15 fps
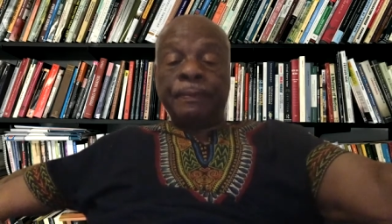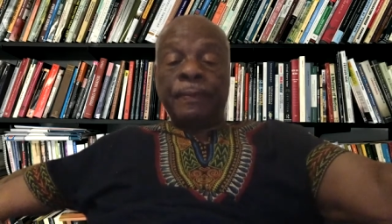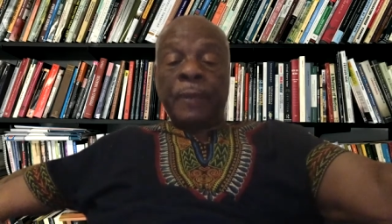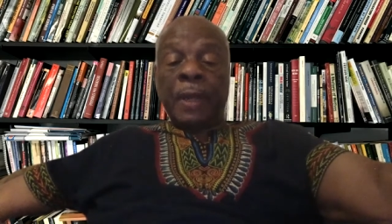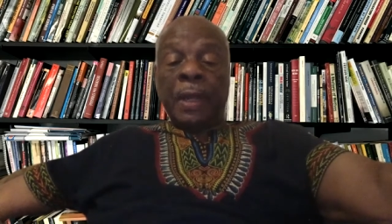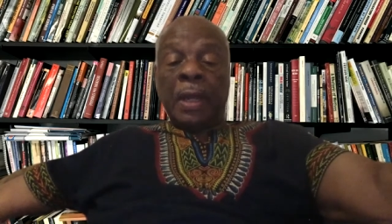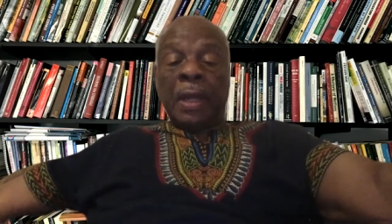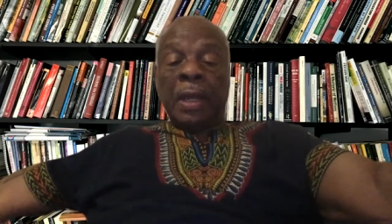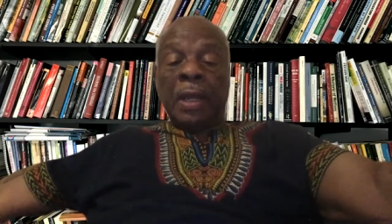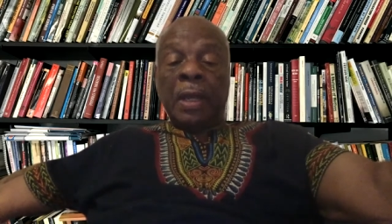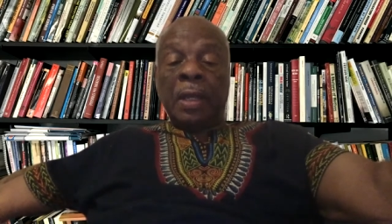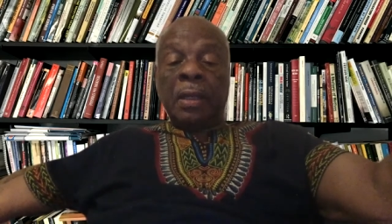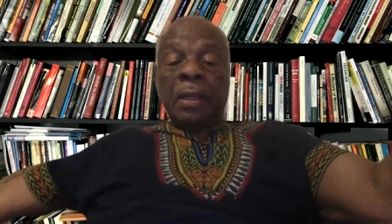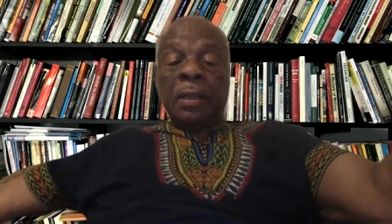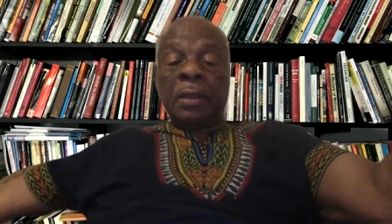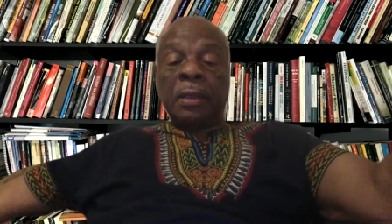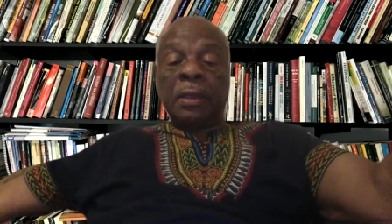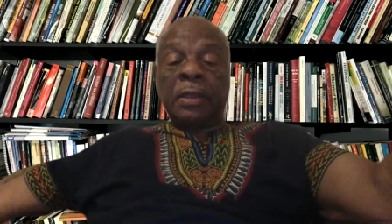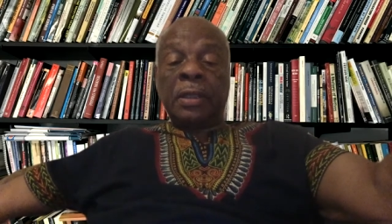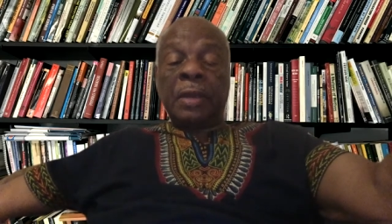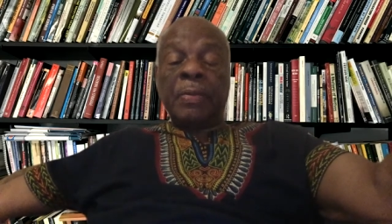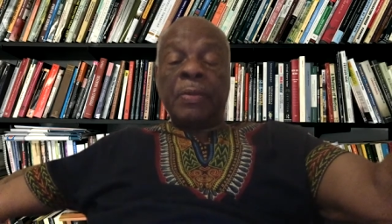uh, some
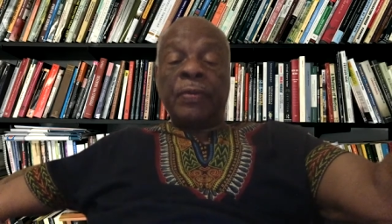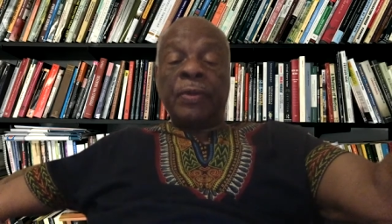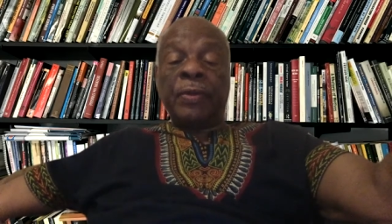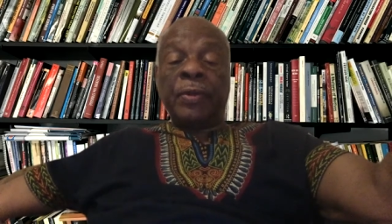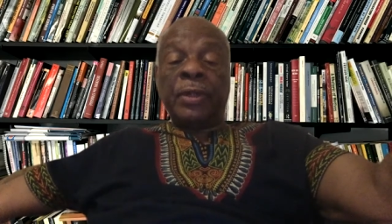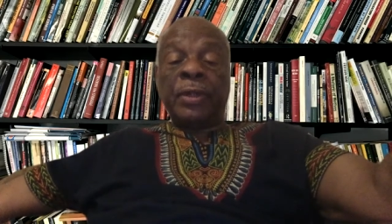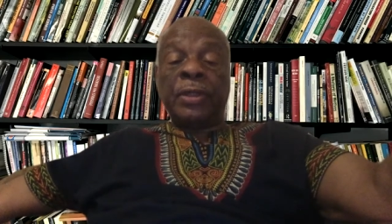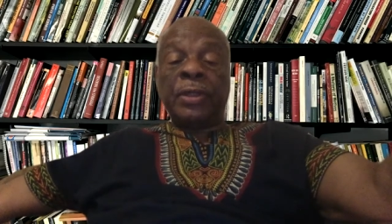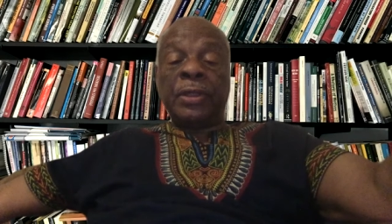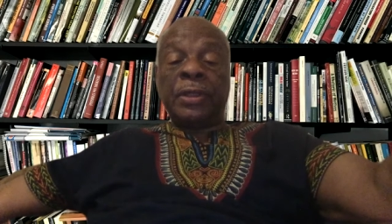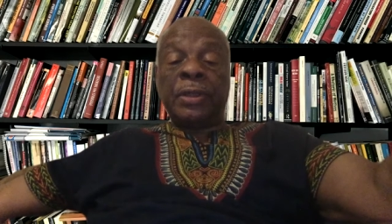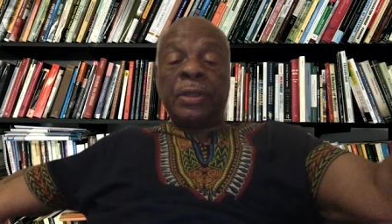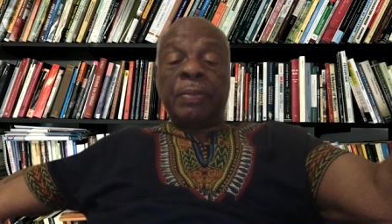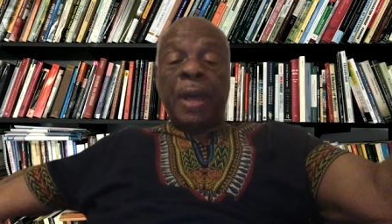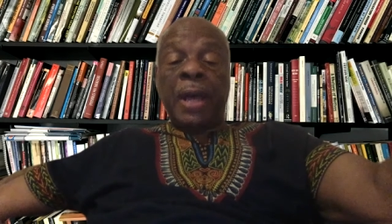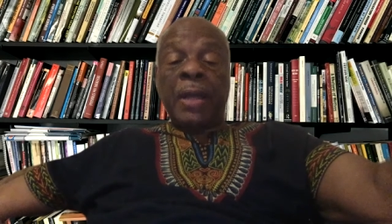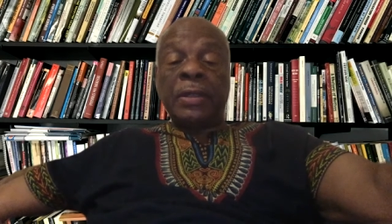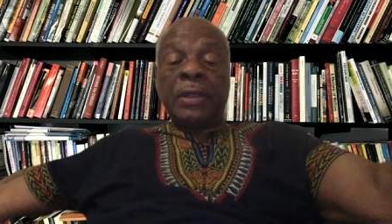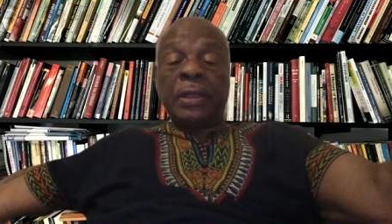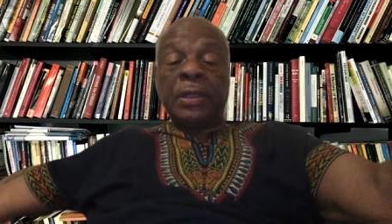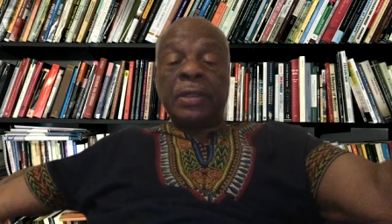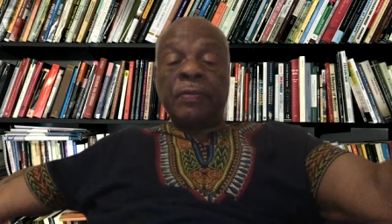of the richest deposits
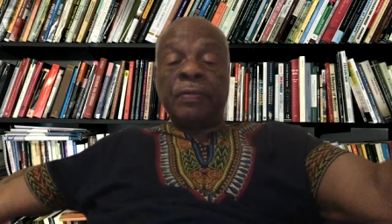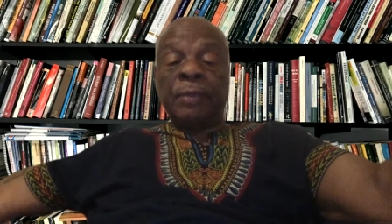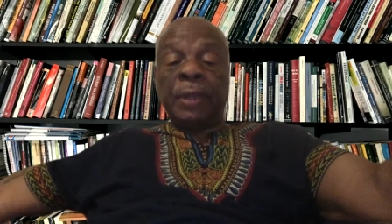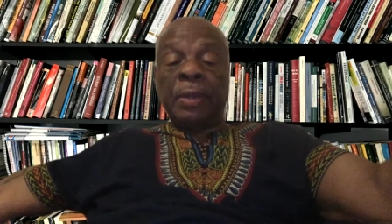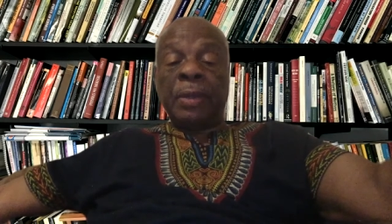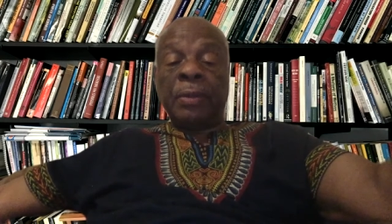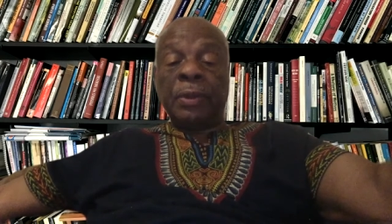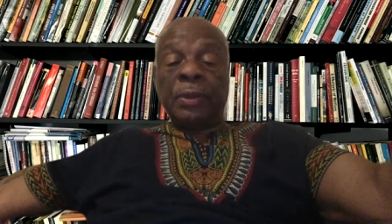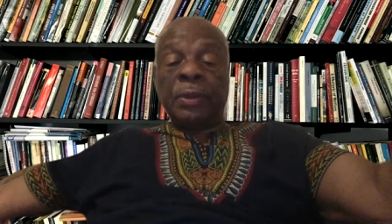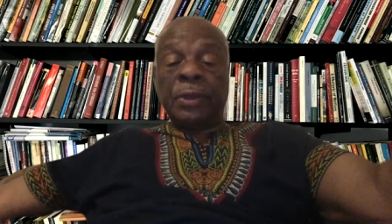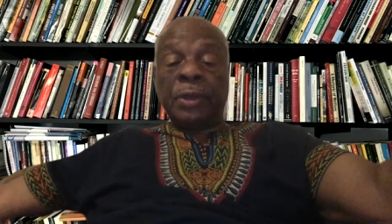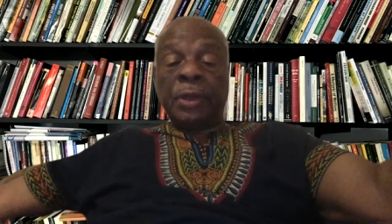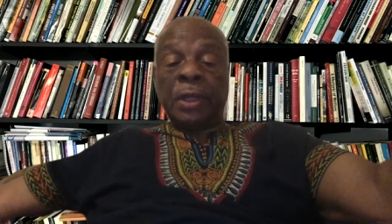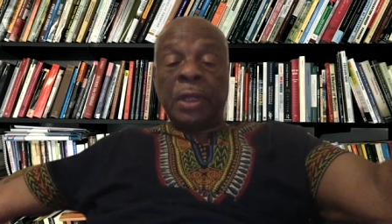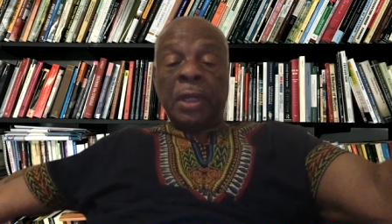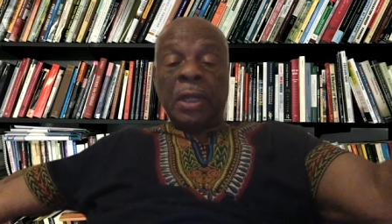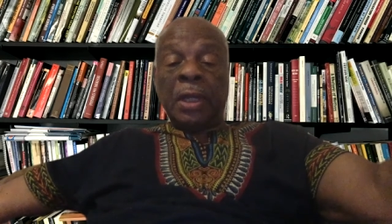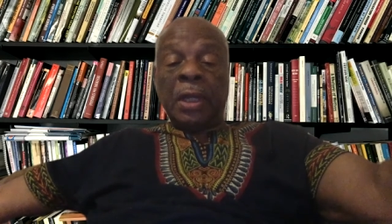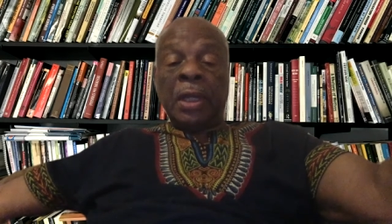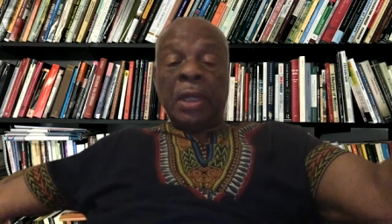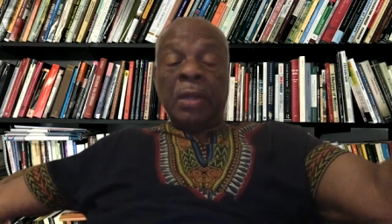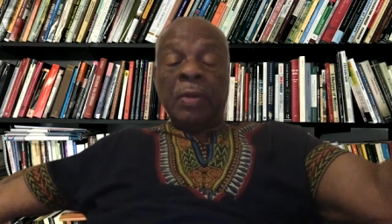of minerals
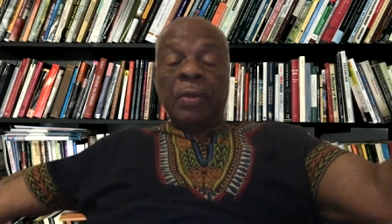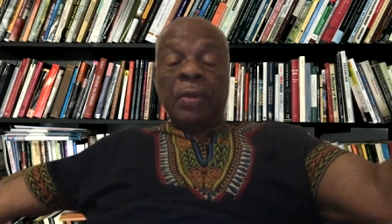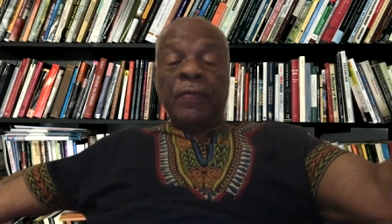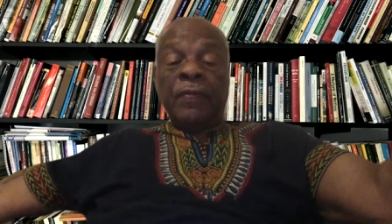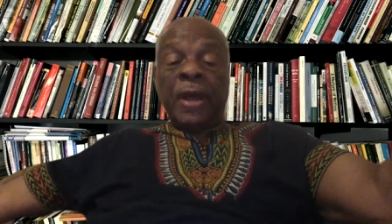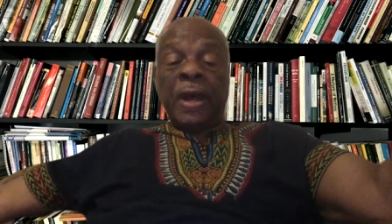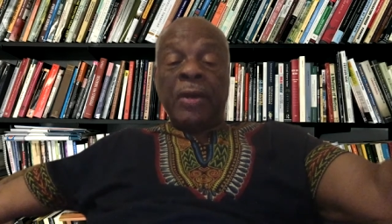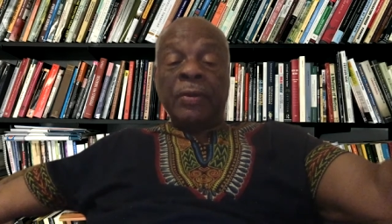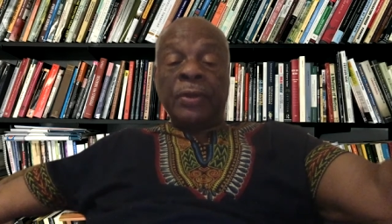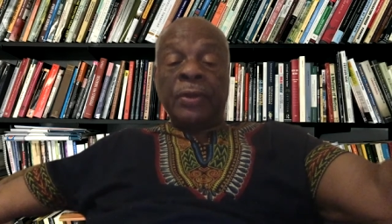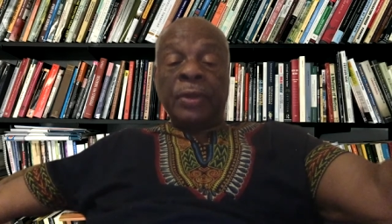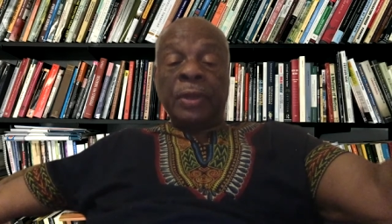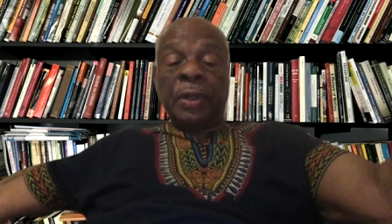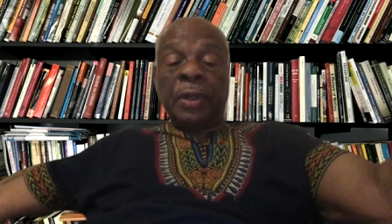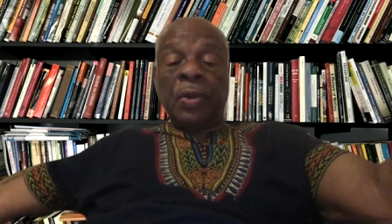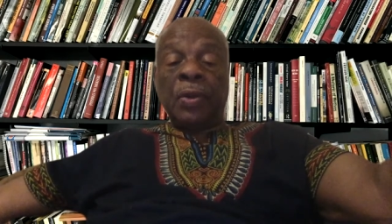anywhere found on the globe.